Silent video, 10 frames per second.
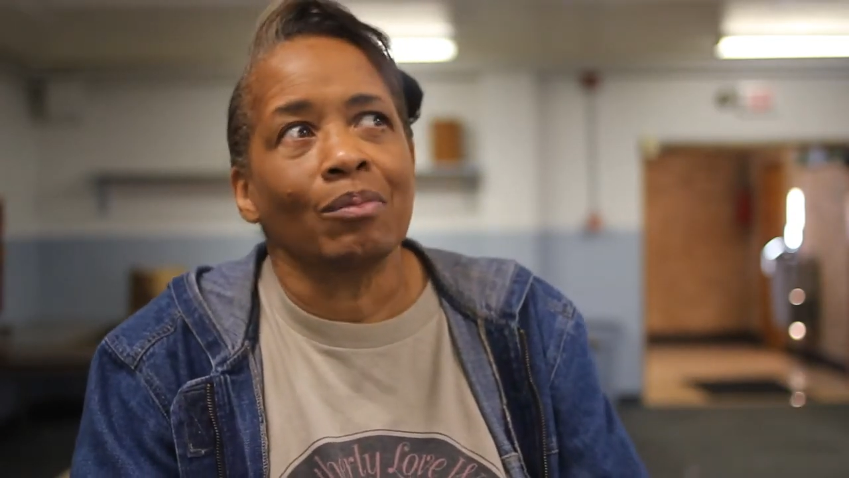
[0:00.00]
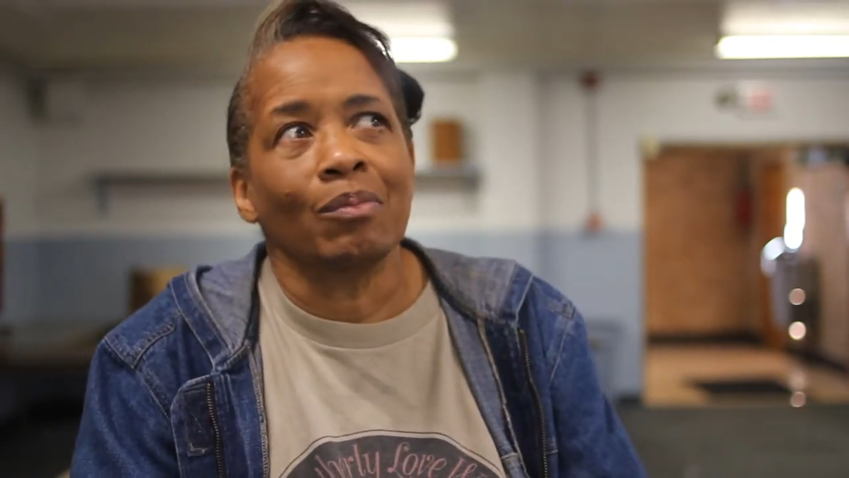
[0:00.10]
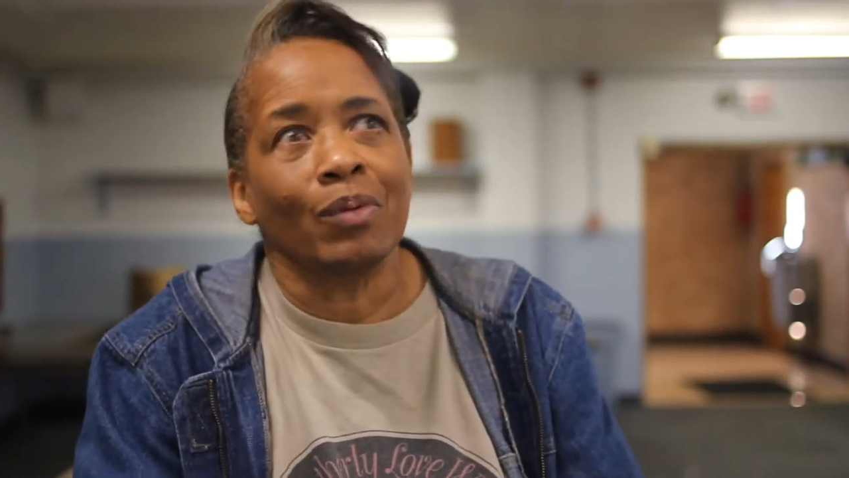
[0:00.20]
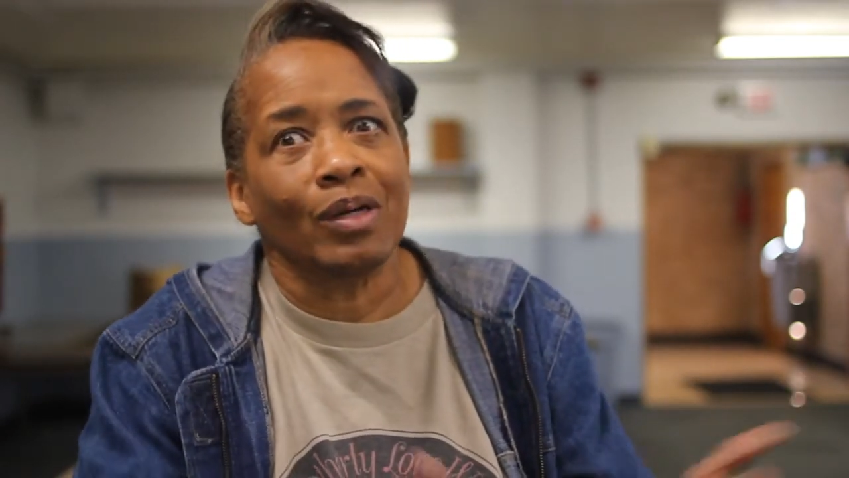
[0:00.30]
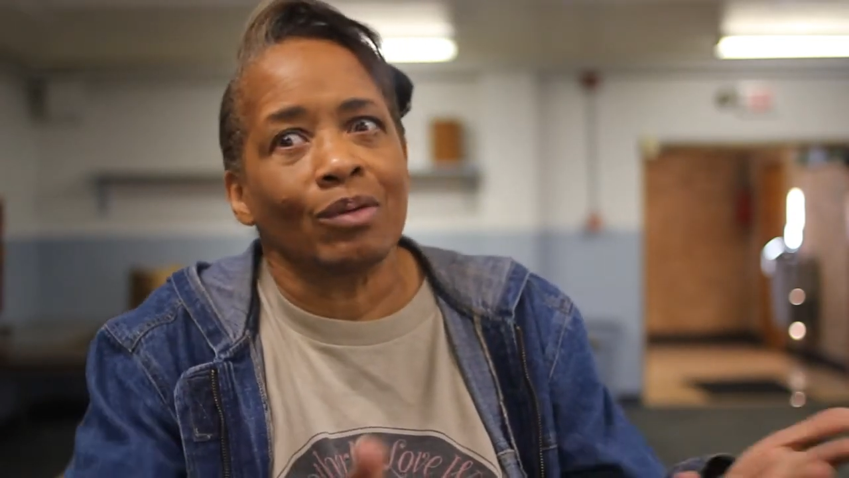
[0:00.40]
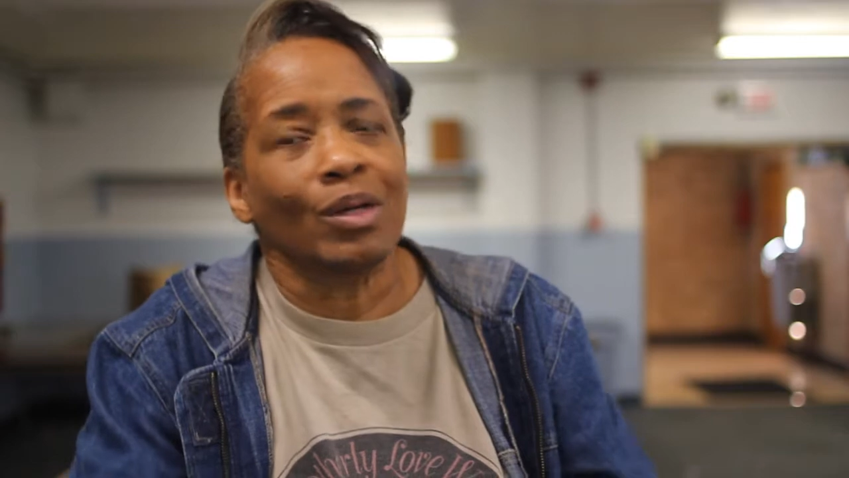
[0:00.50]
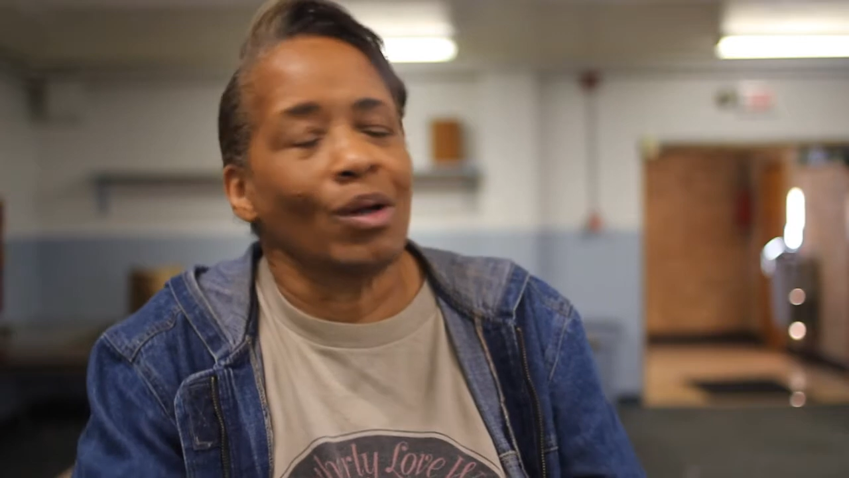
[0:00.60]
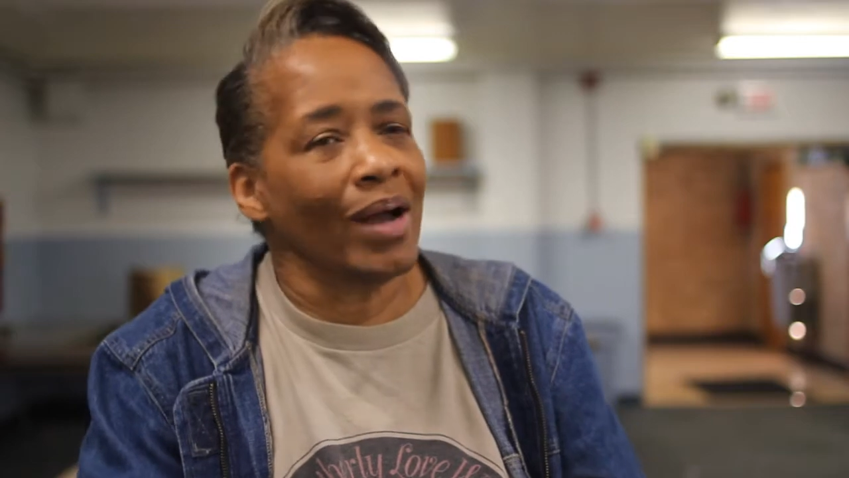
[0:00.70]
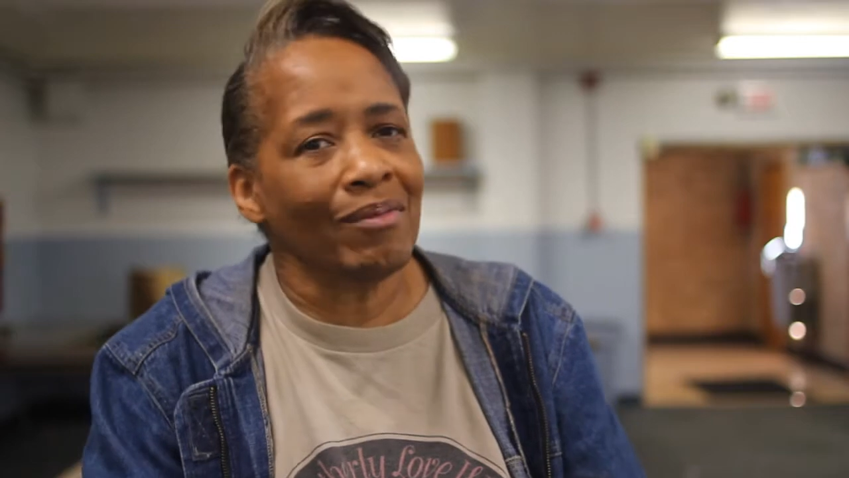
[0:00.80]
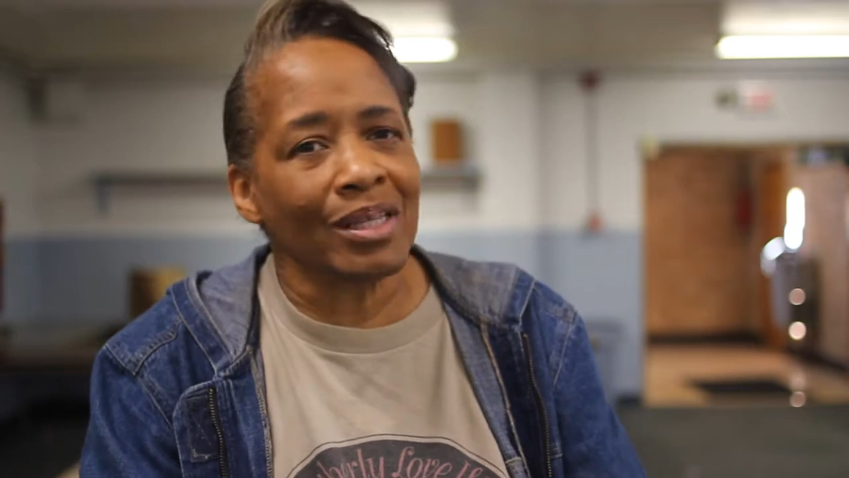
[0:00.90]
We, we
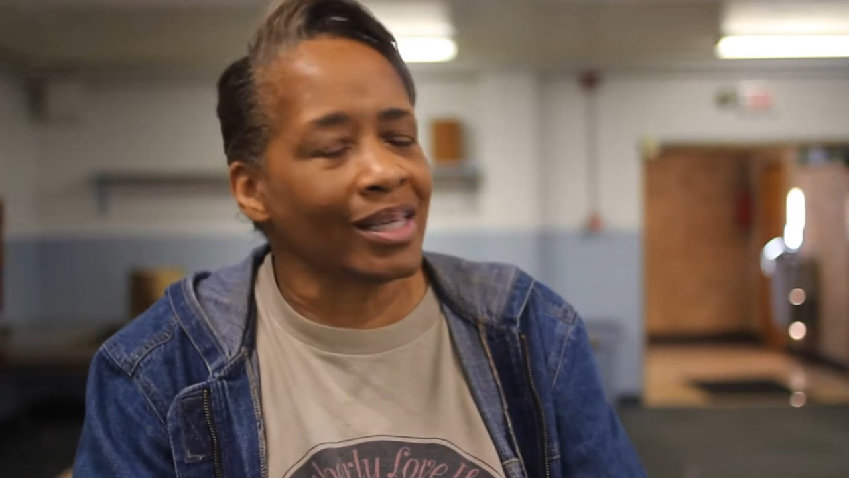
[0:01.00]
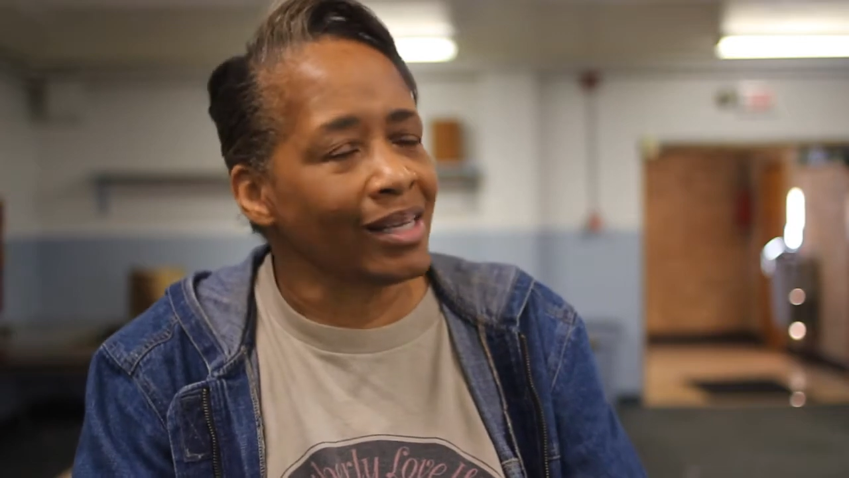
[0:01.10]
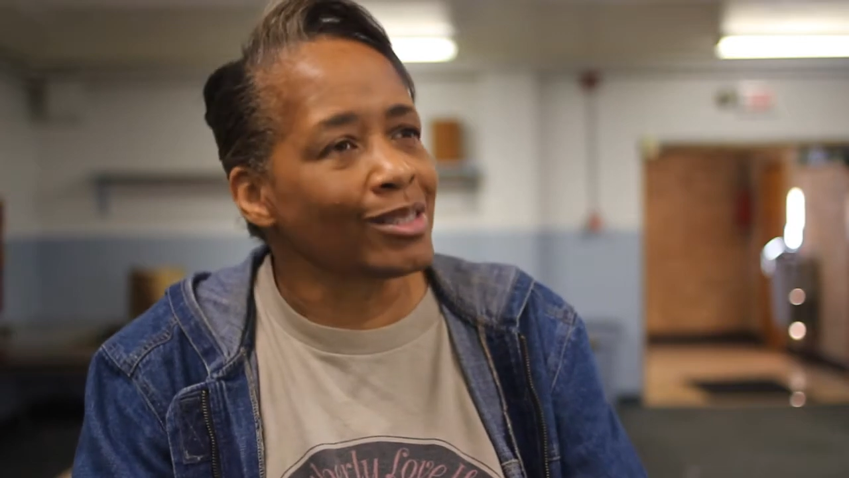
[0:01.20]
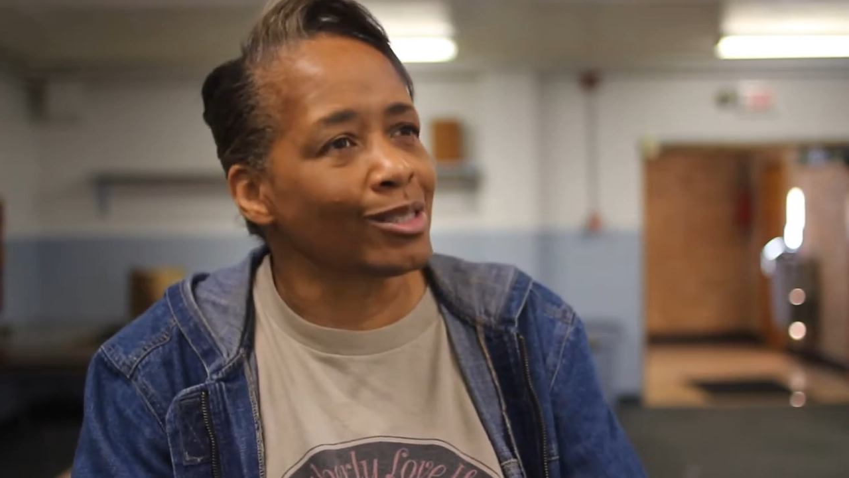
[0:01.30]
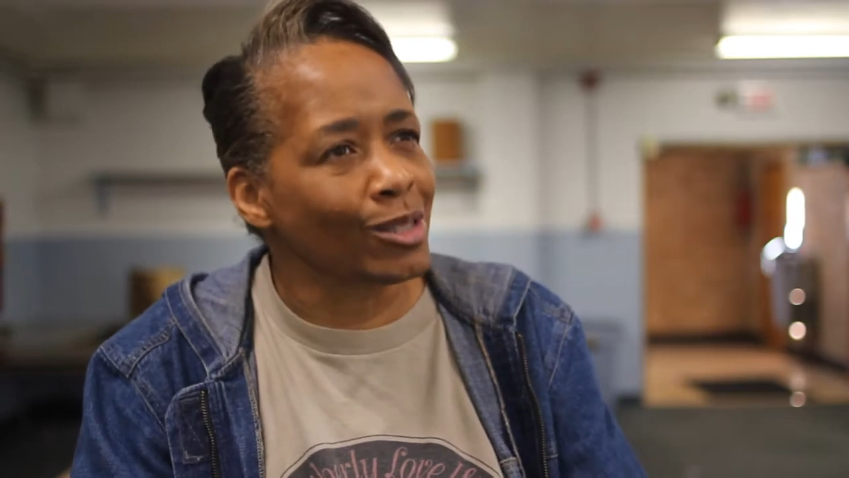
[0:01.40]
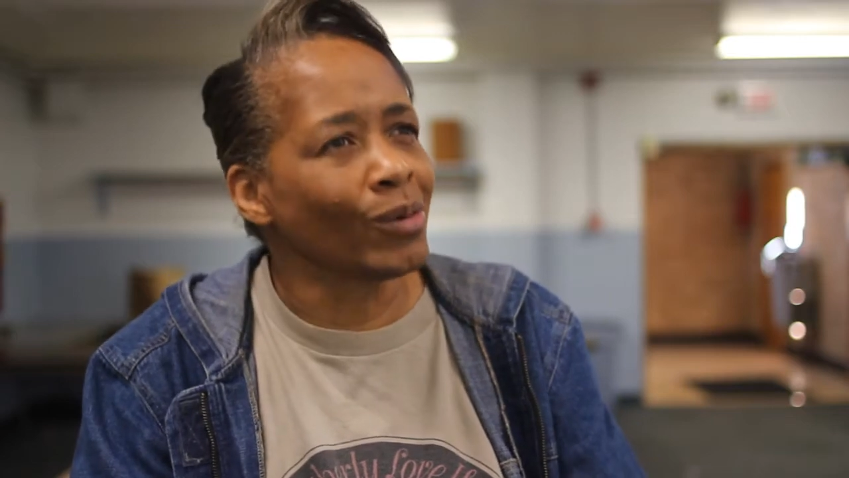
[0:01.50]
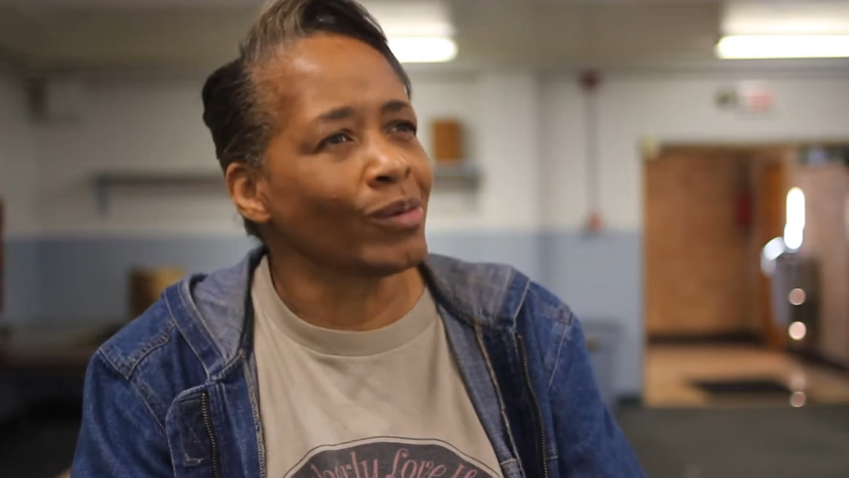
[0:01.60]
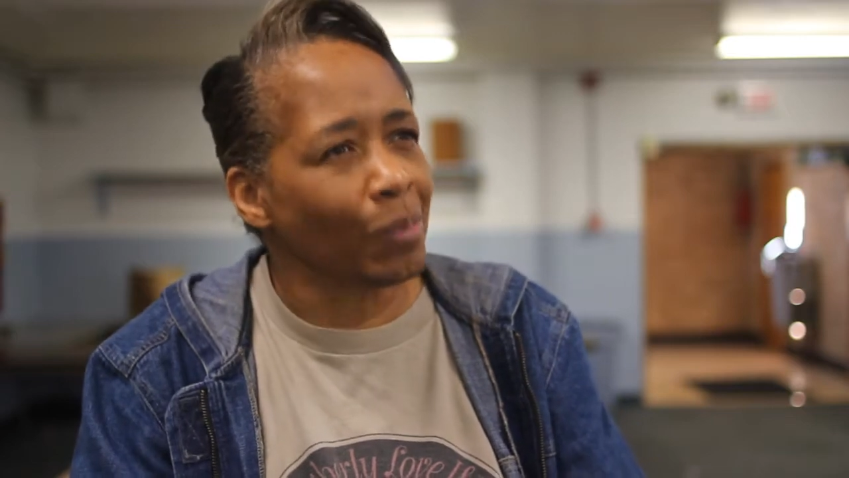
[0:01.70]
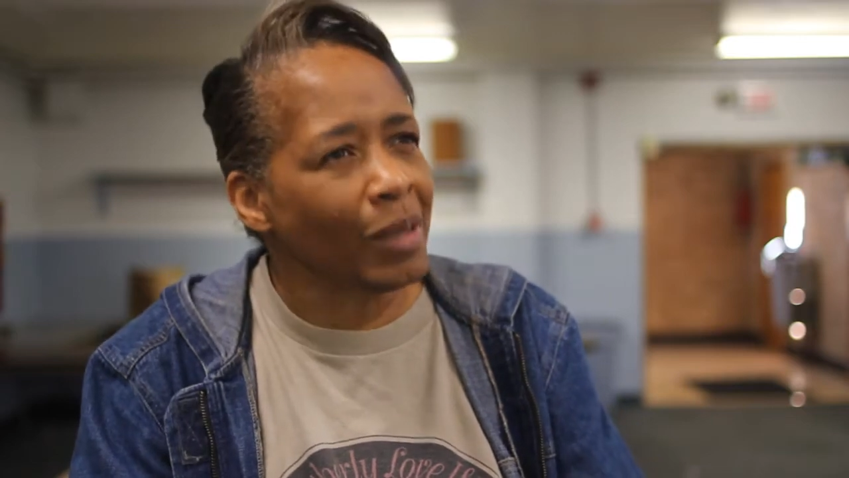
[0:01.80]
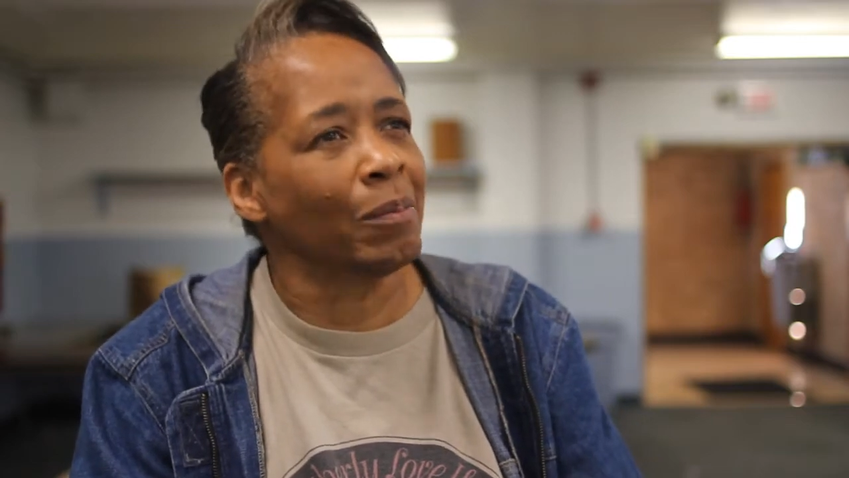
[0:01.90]
don't have anything else to serve
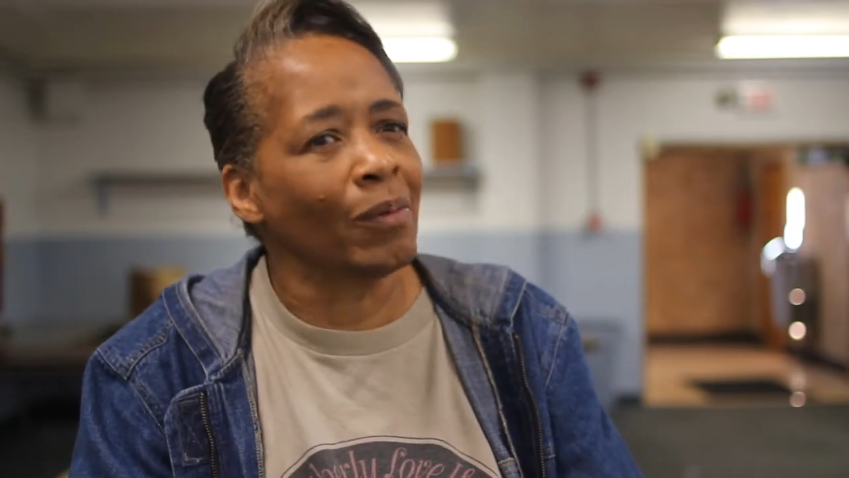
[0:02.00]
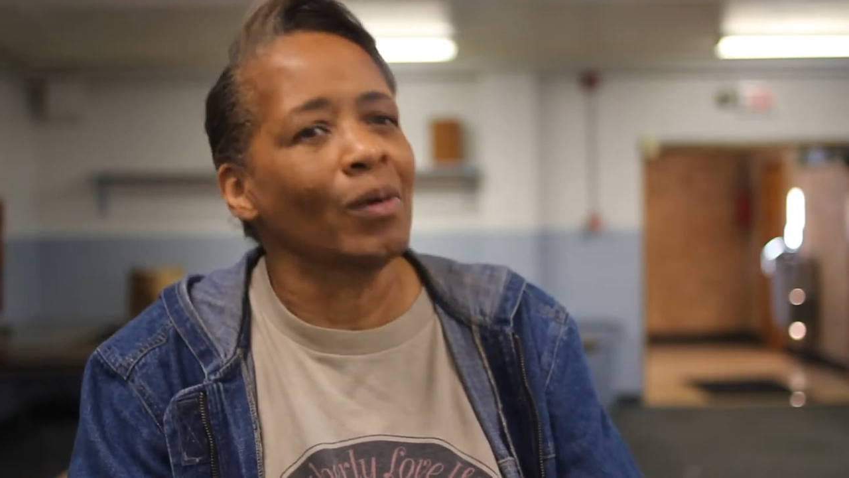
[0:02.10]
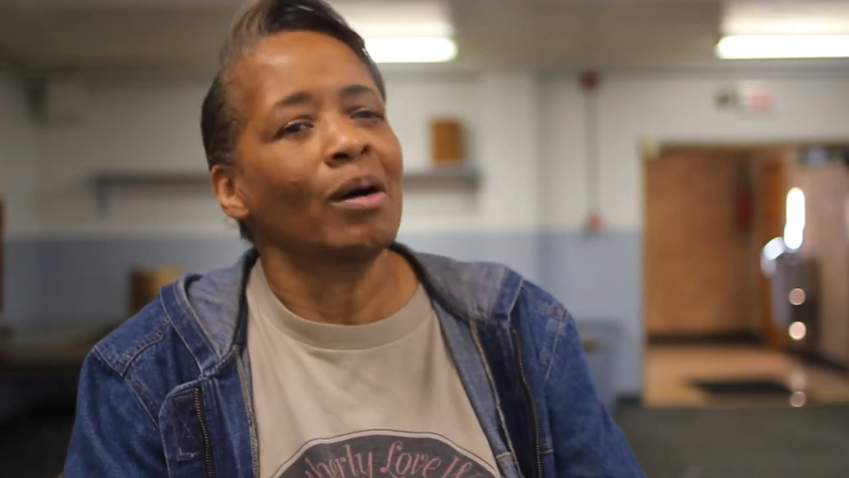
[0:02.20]
the people,